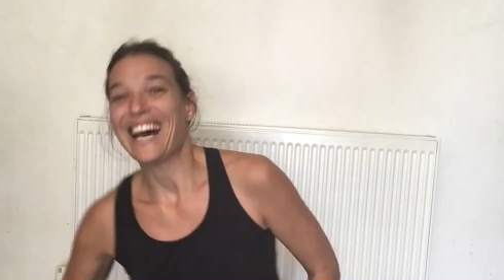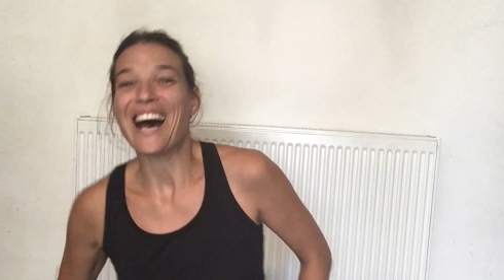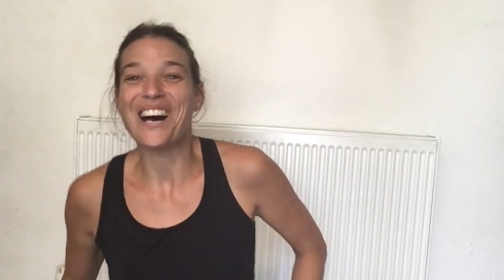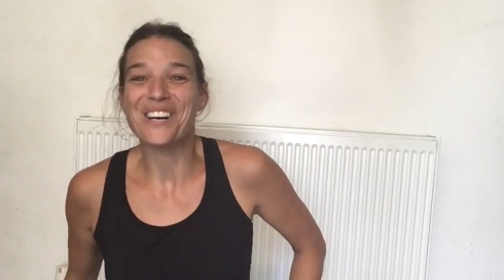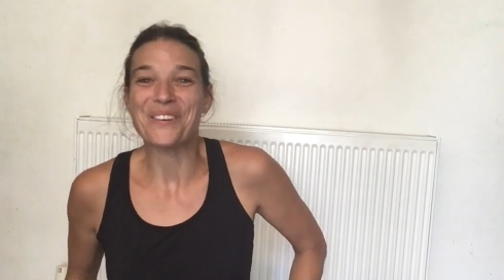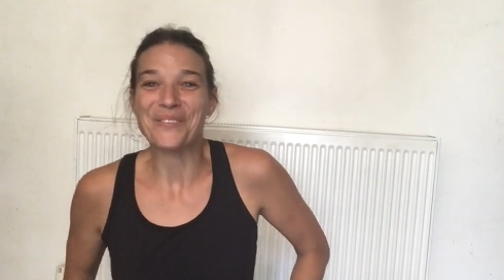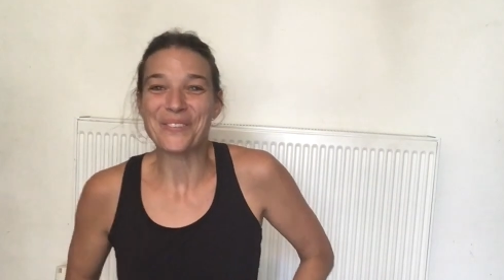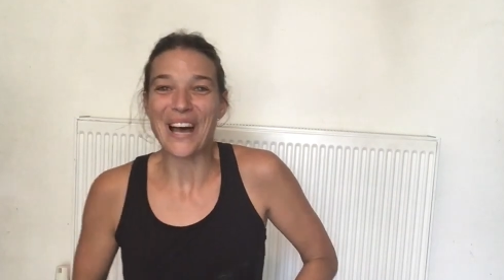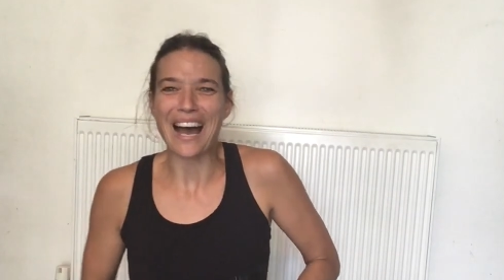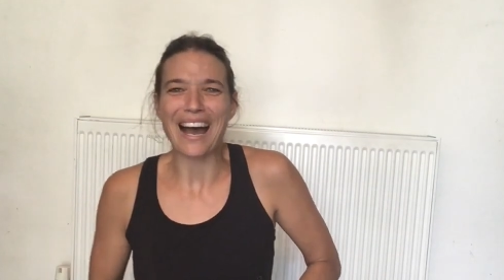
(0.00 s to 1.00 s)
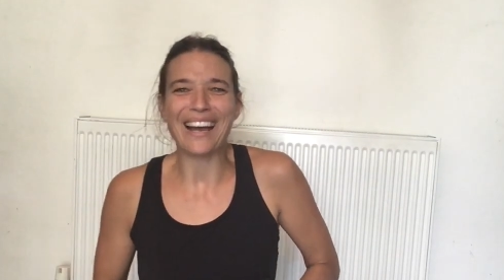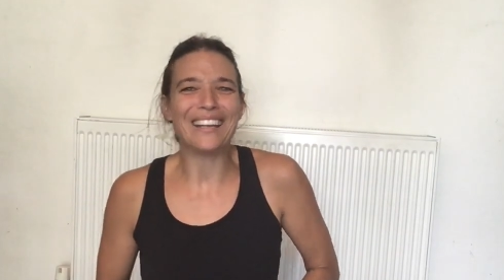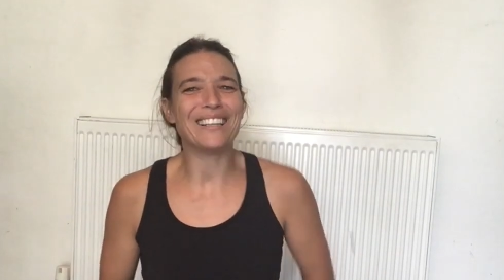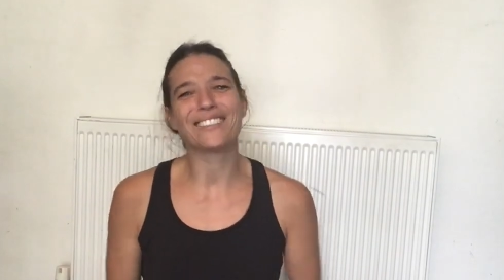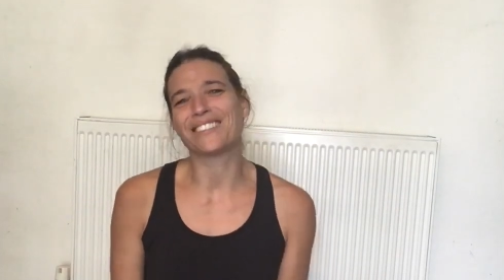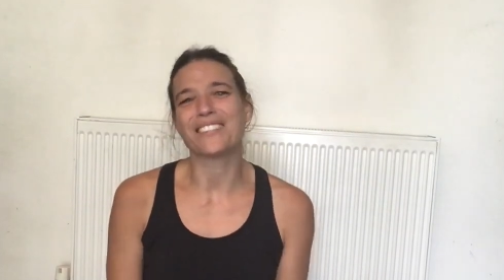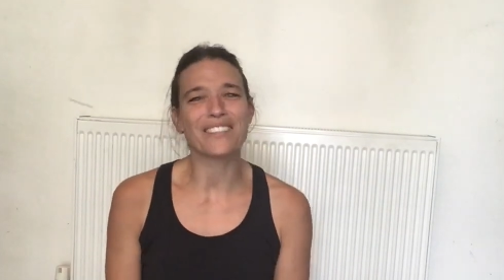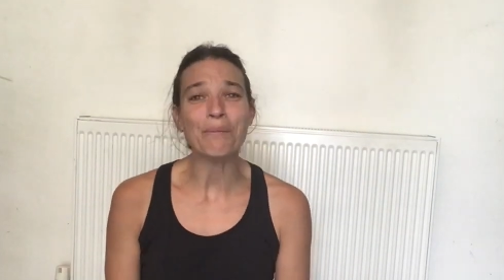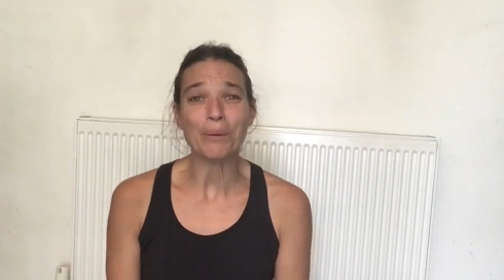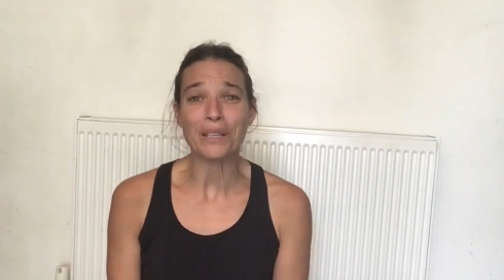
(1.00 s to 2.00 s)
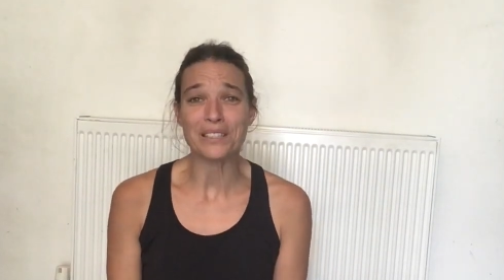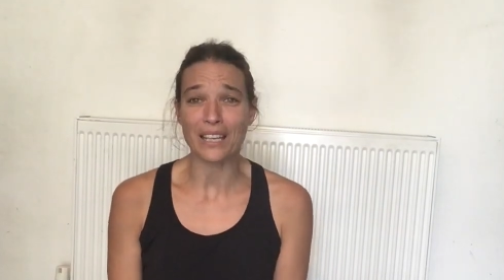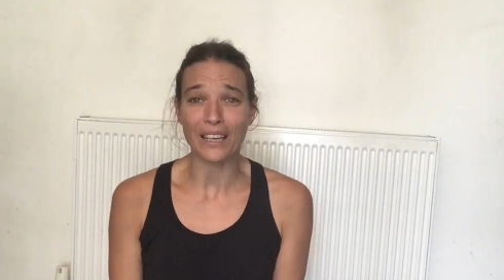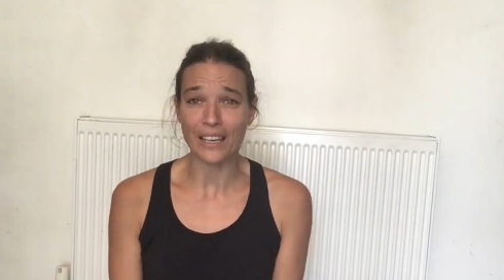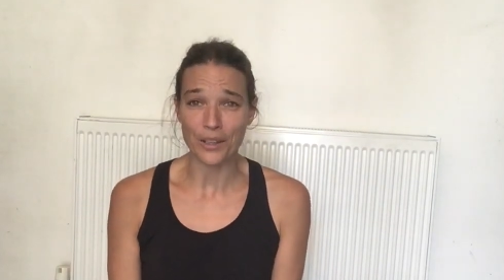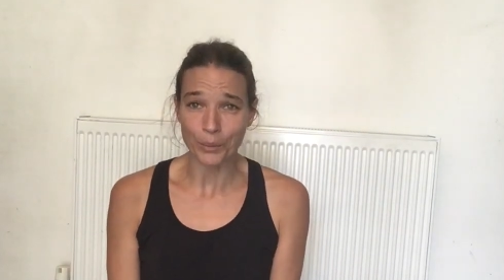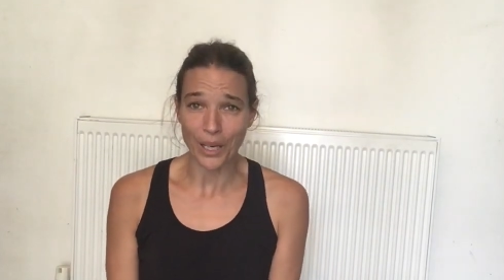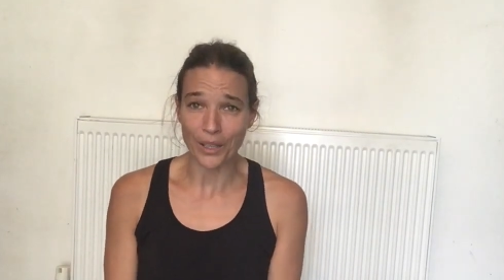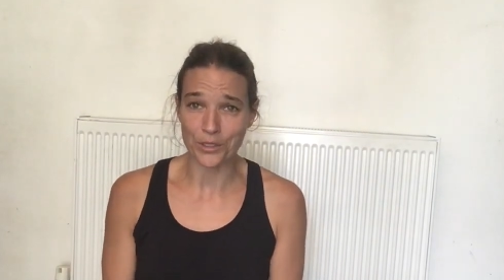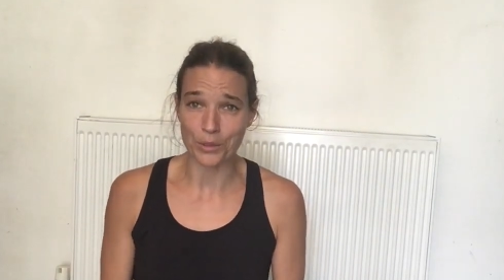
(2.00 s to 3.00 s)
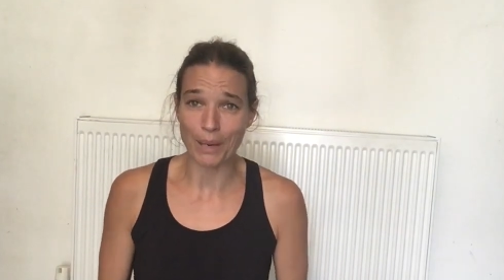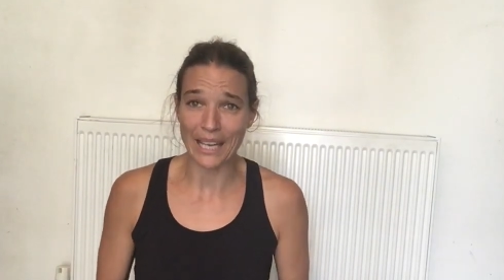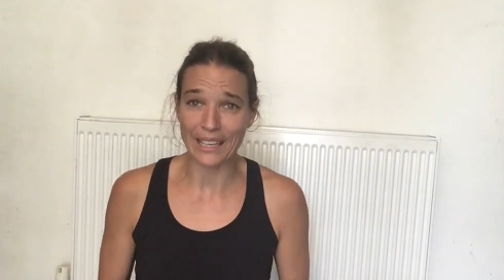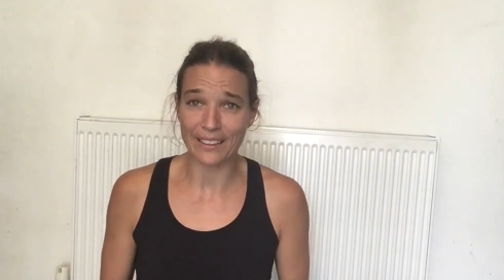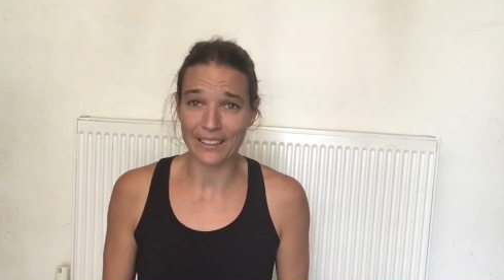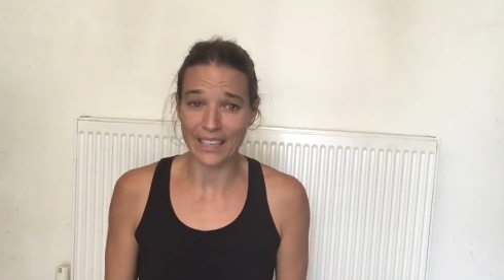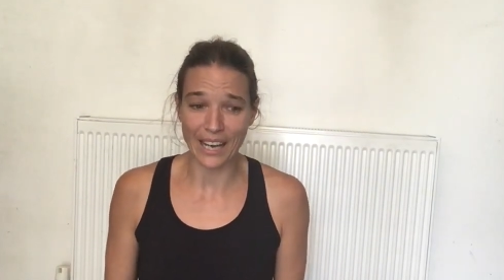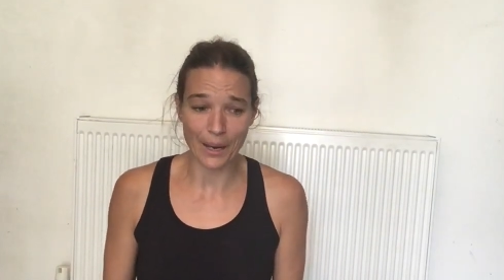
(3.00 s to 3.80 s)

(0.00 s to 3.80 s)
It is the simplest thing in the world to make.